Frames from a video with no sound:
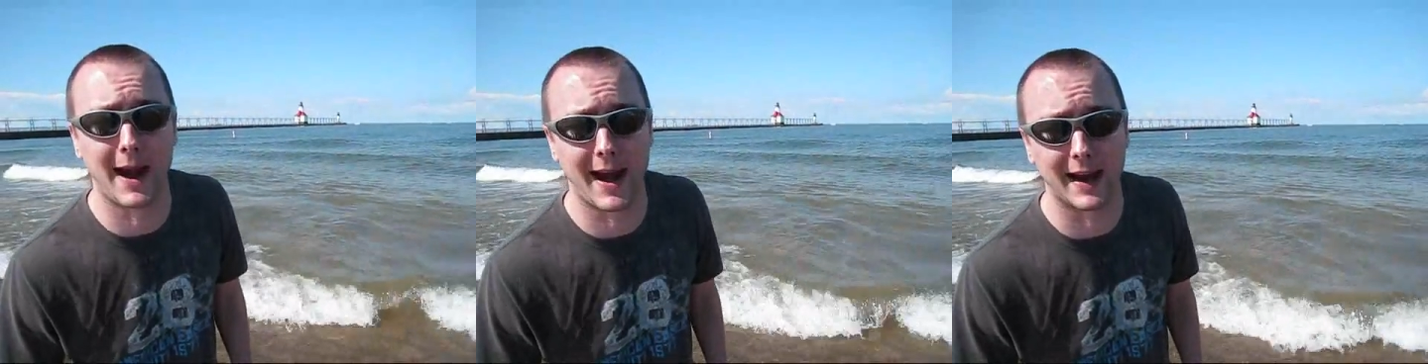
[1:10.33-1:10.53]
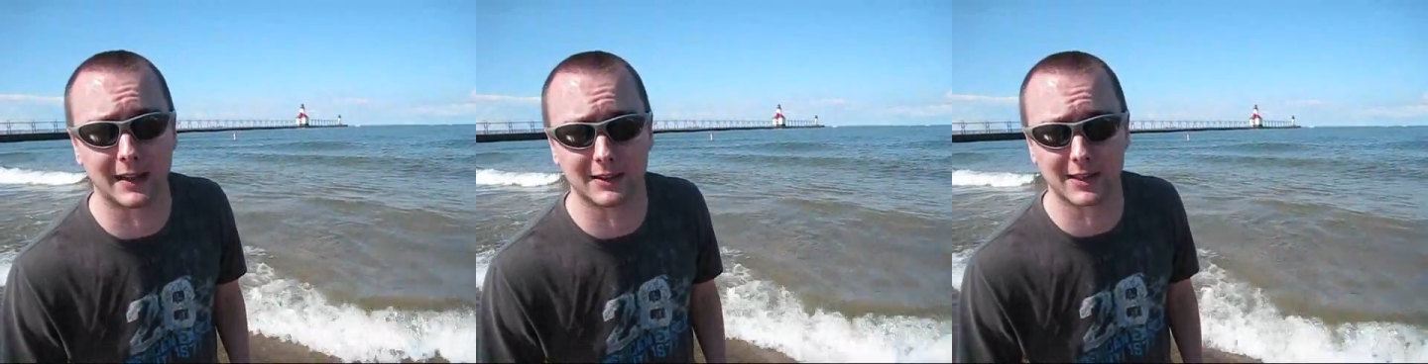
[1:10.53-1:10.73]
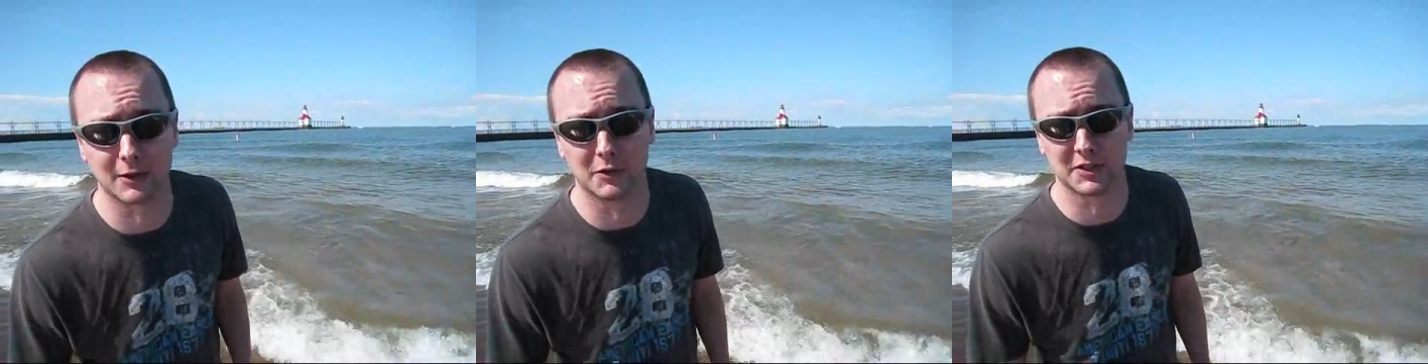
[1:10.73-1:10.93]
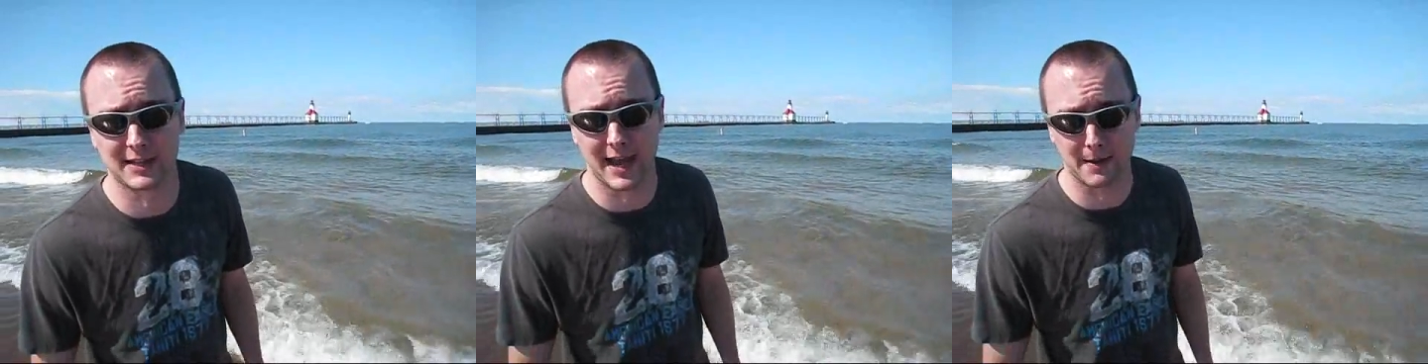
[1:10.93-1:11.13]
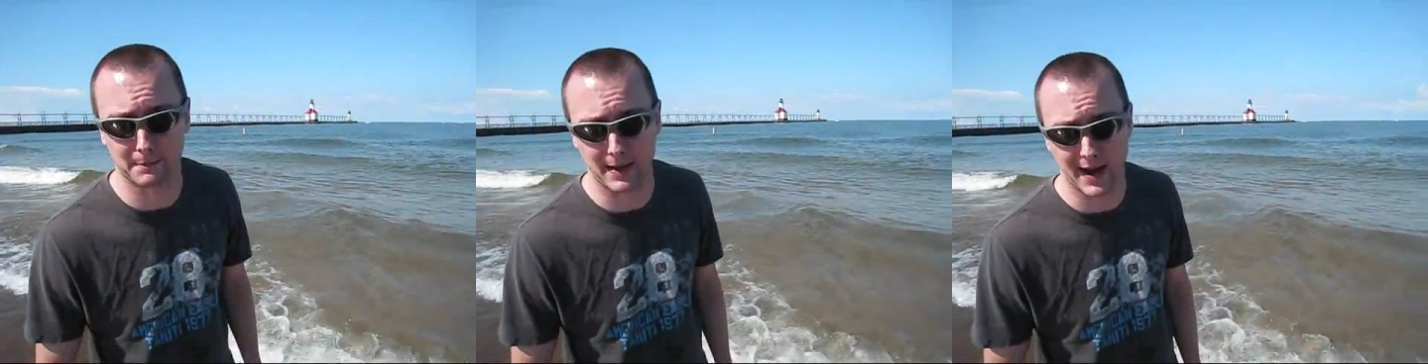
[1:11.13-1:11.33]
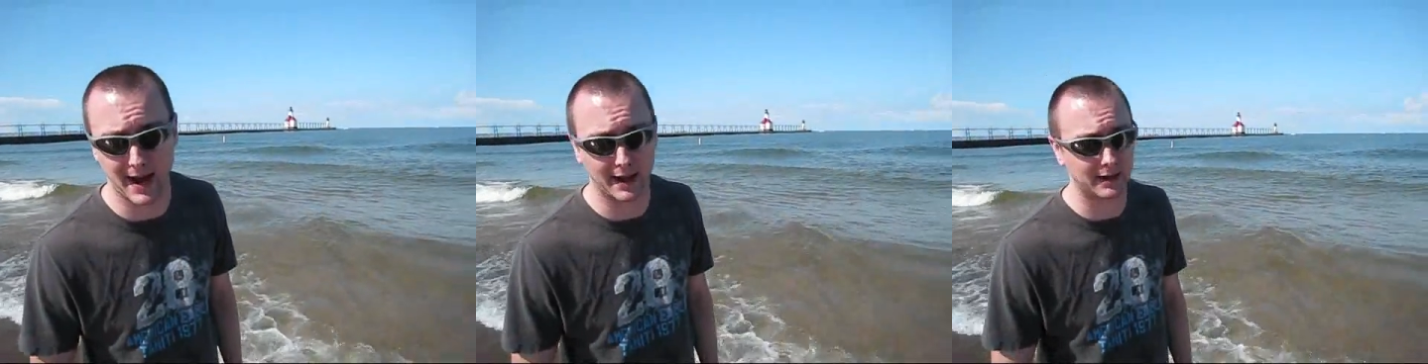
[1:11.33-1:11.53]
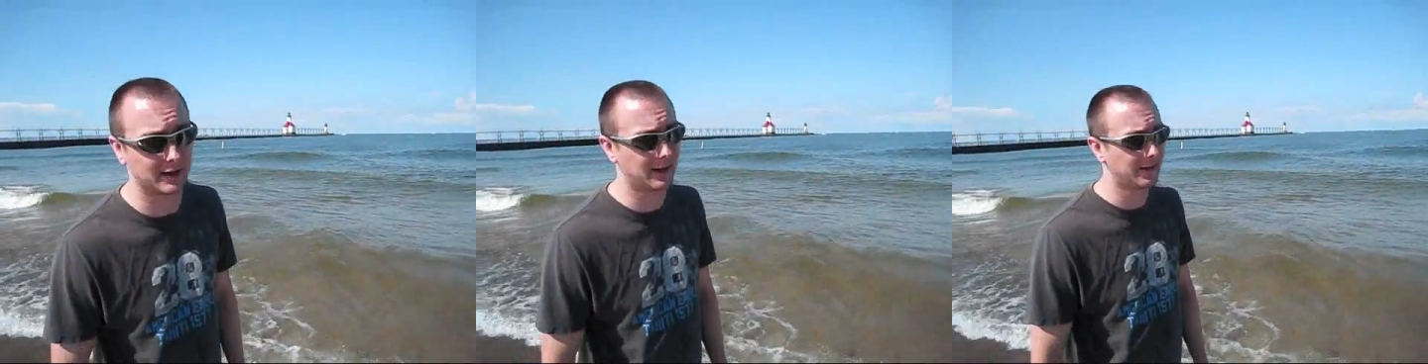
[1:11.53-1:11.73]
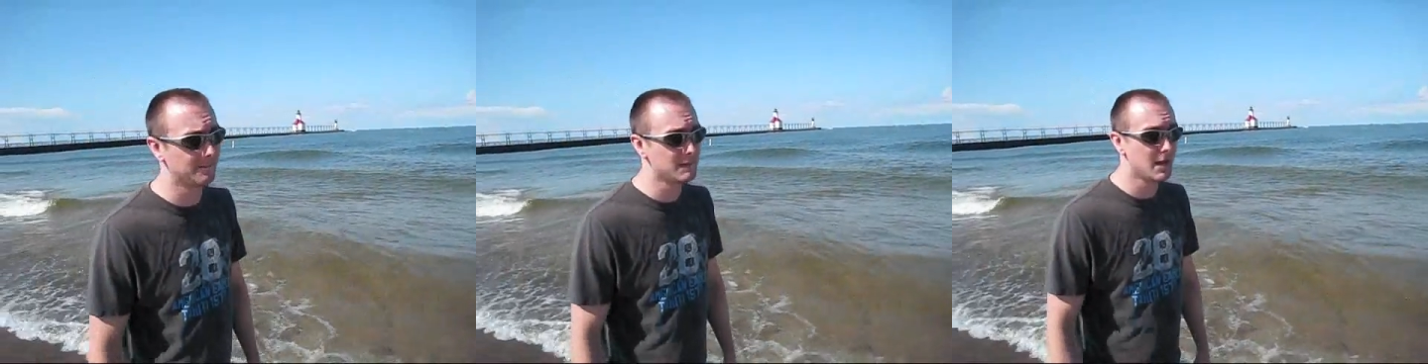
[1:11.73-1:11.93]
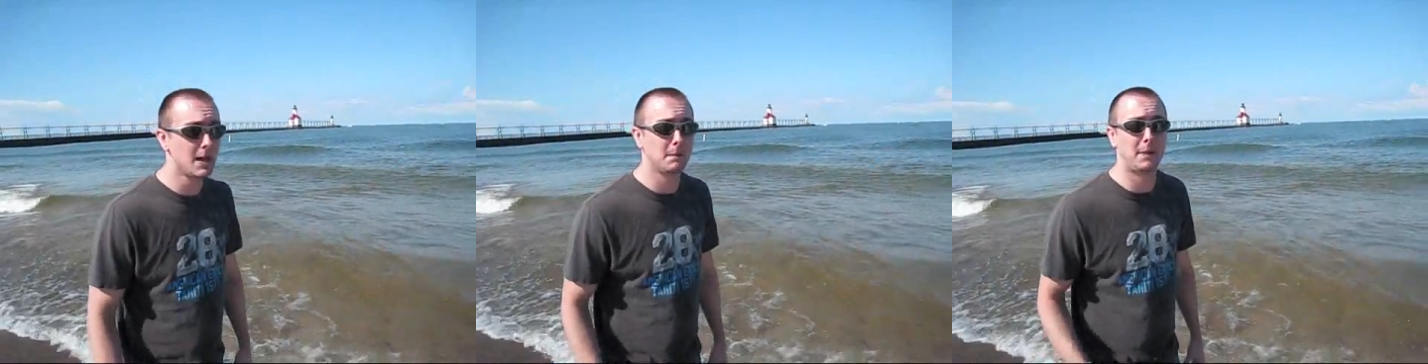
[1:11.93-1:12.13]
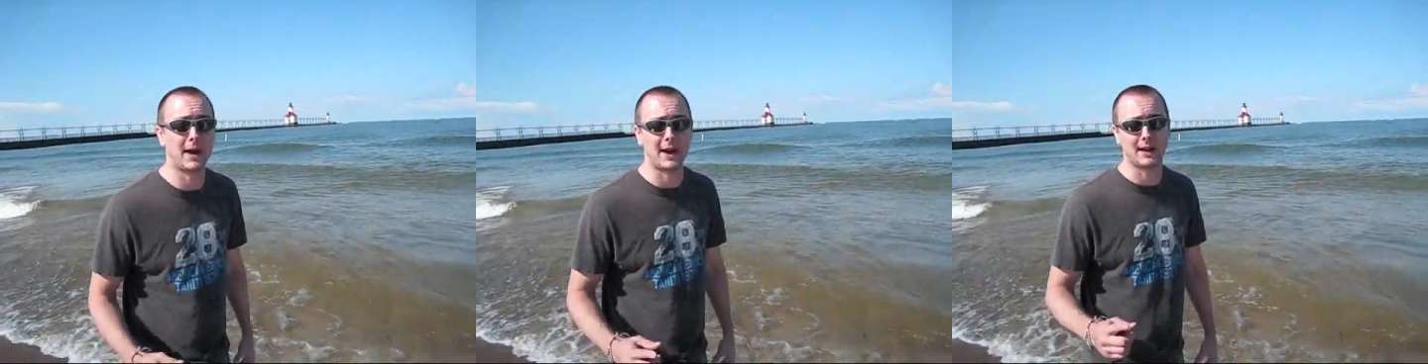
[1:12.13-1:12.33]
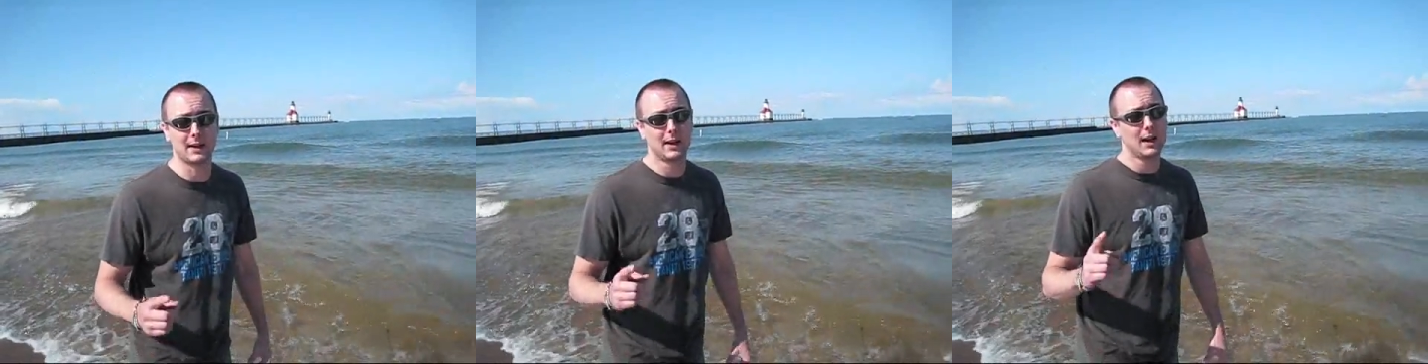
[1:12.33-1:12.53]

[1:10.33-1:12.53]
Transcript: pants. It was that bad. But